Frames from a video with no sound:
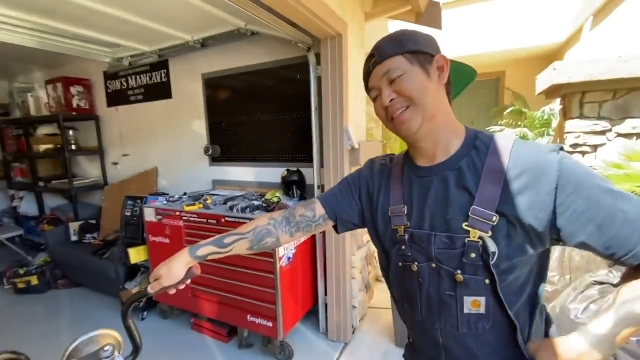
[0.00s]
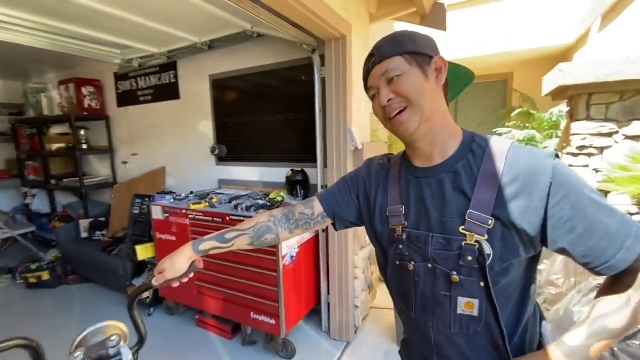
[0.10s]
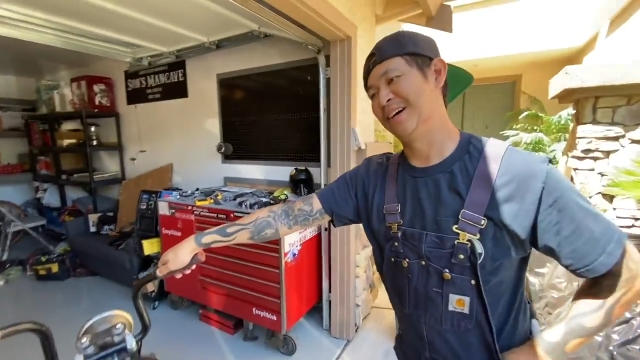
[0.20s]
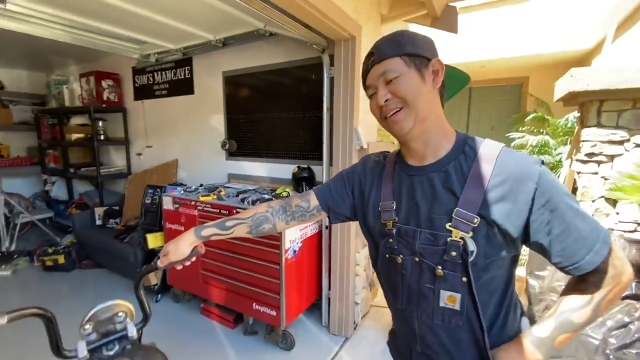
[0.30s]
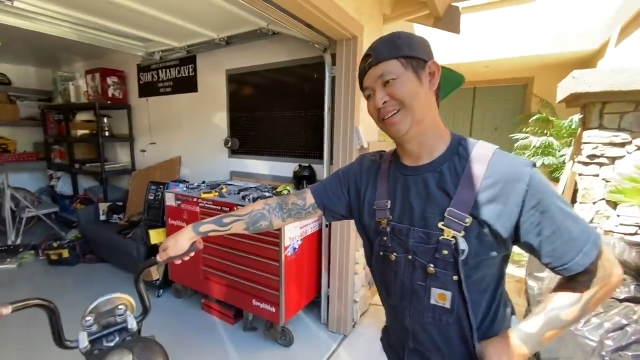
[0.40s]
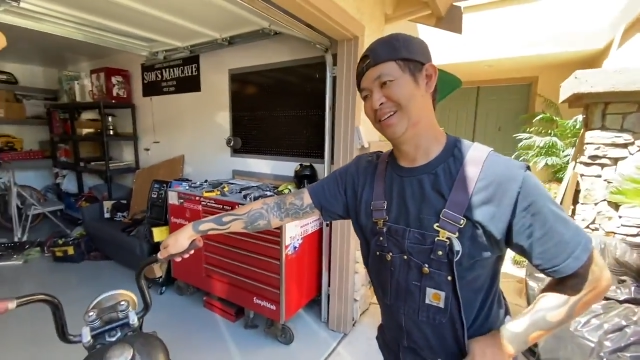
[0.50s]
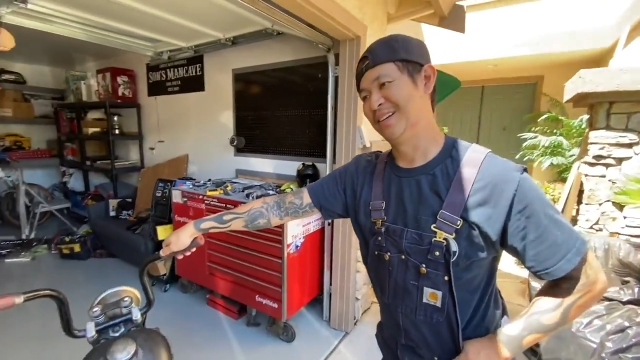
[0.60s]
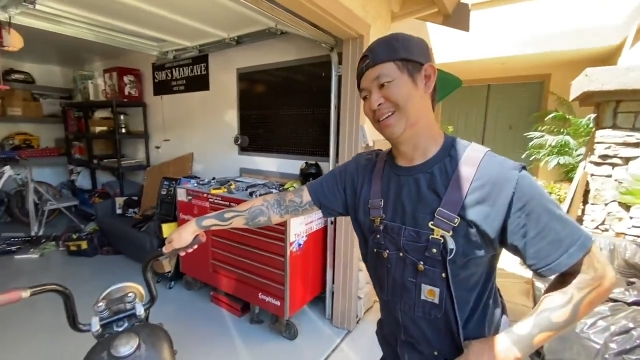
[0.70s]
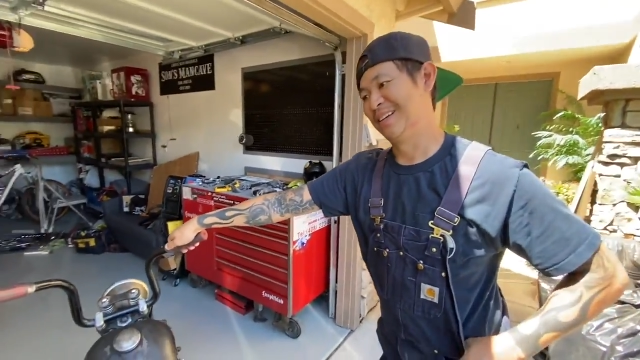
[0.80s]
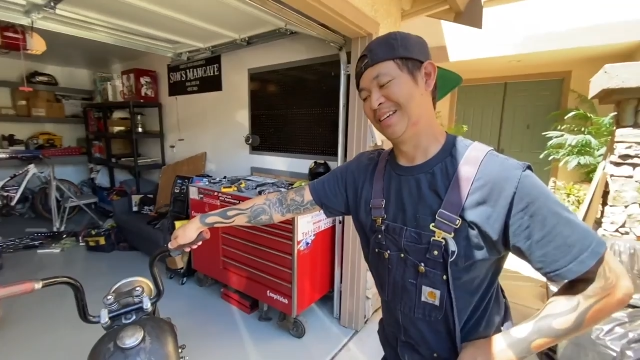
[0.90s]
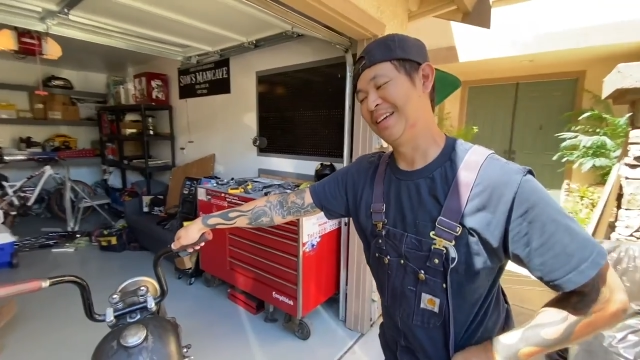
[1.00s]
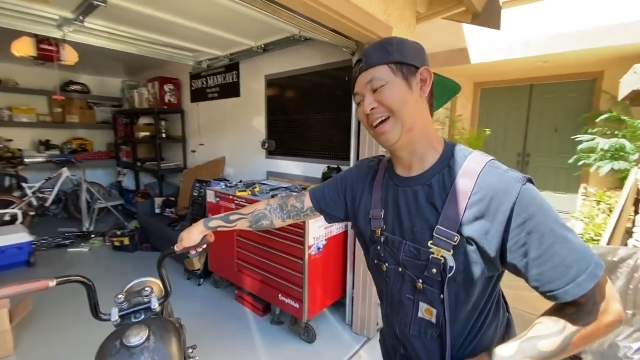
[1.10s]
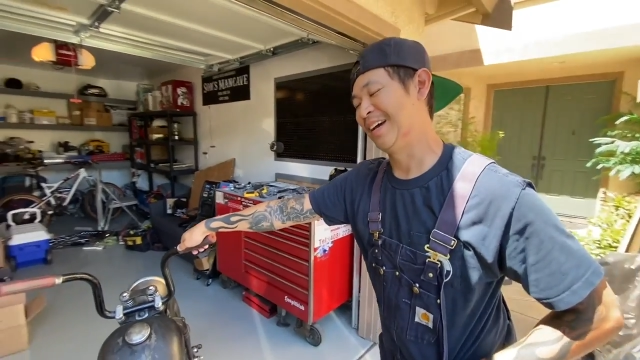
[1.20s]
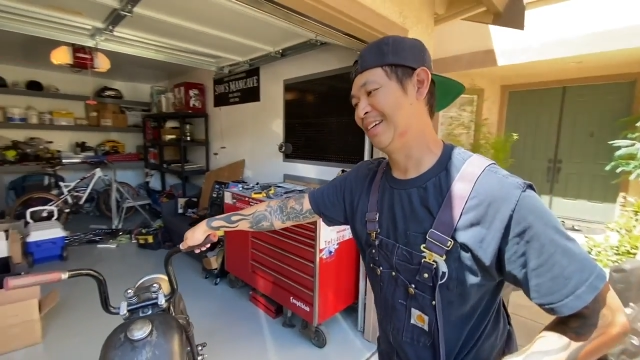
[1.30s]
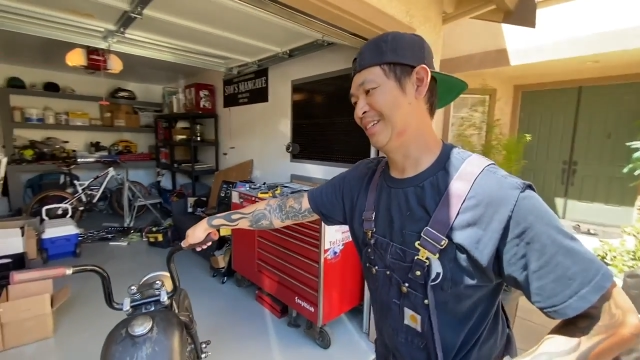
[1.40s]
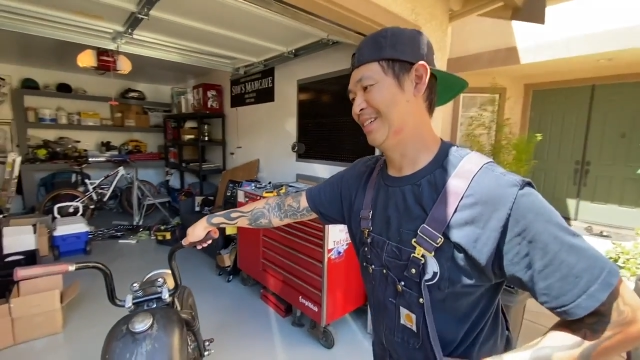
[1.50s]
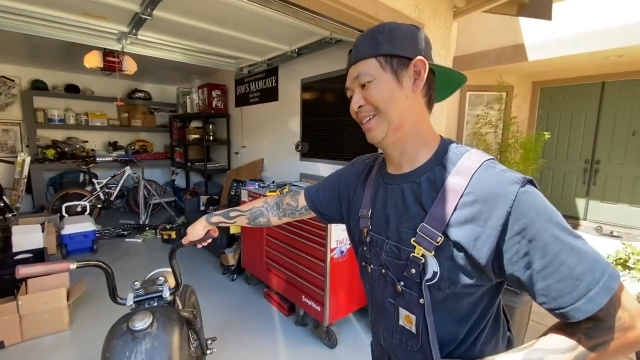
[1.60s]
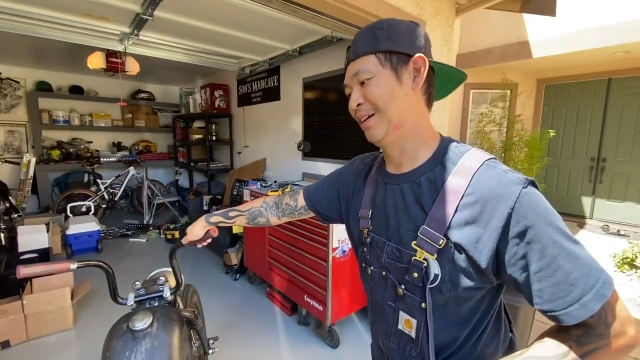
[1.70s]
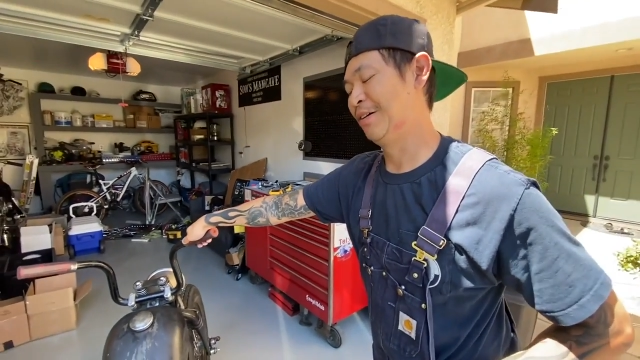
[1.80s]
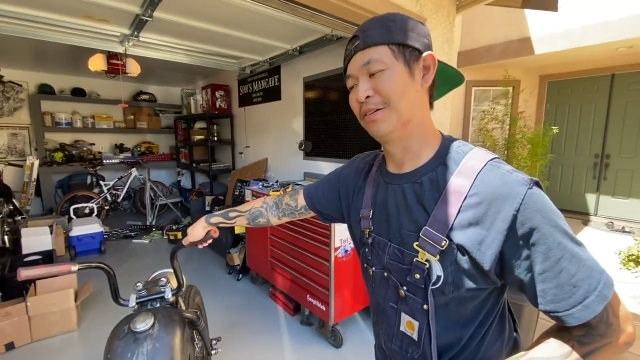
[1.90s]
so, club bike, huh? Yeah, she's
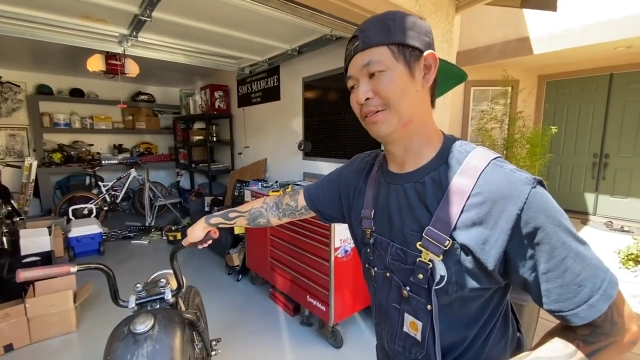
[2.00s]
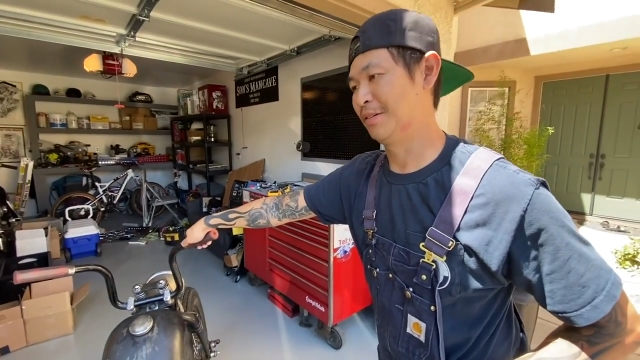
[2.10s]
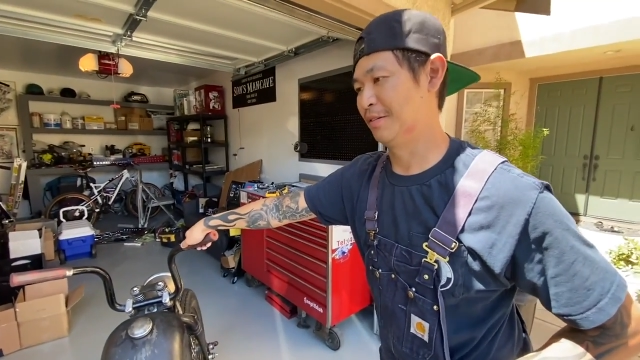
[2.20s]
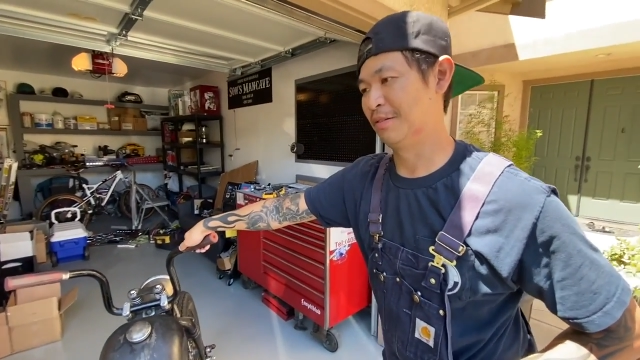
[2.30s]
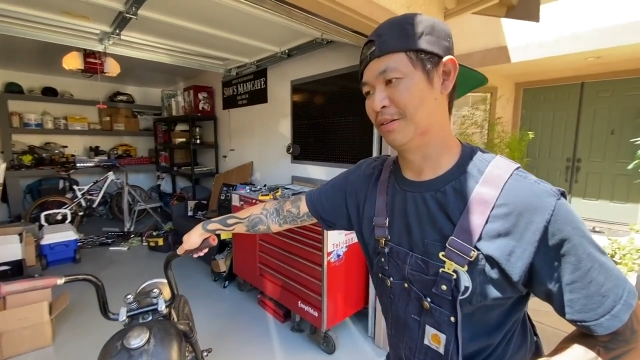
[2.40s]
like, oh, you,